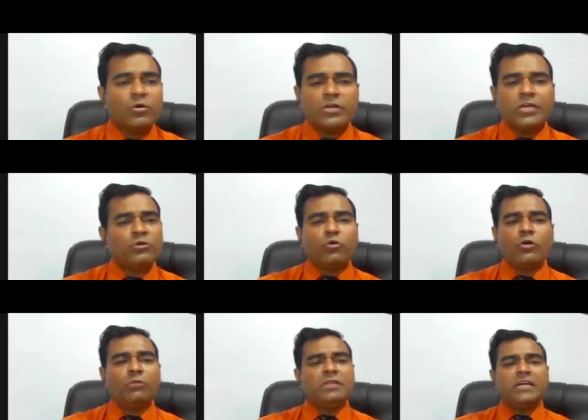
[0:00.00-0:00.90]
Okay, you
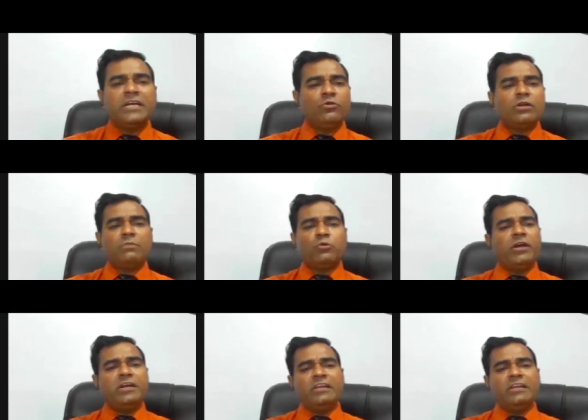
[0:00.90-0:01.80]
told me that you are a
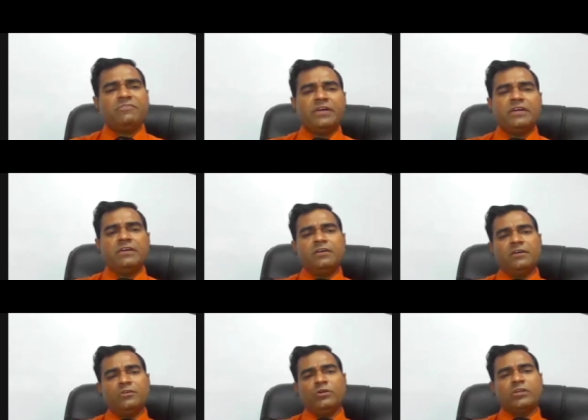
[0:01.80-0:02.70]
prudent enough and
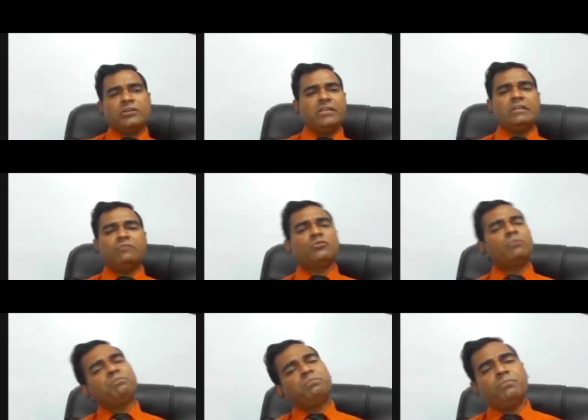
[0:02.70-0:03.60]
you are creative.
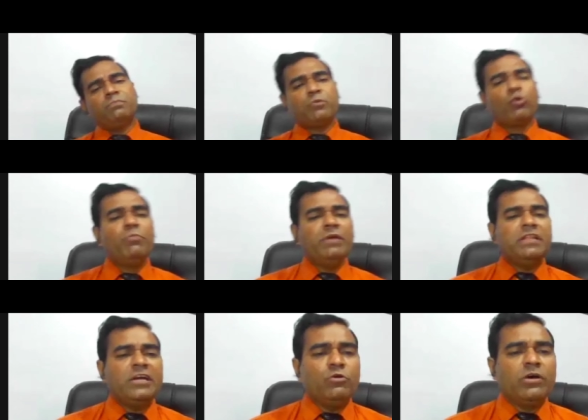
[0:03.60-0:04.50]
So prove me
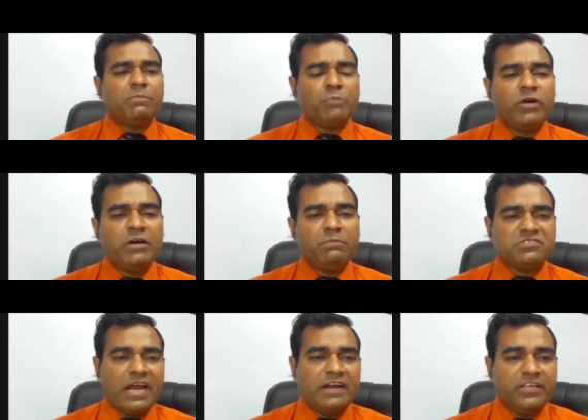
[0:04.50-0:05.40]
that you are a prudent
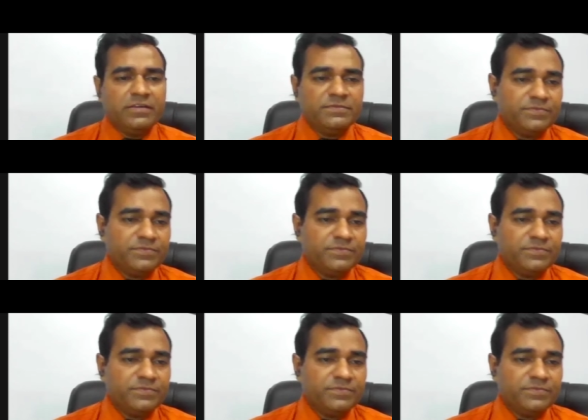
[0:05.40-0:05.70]
personality.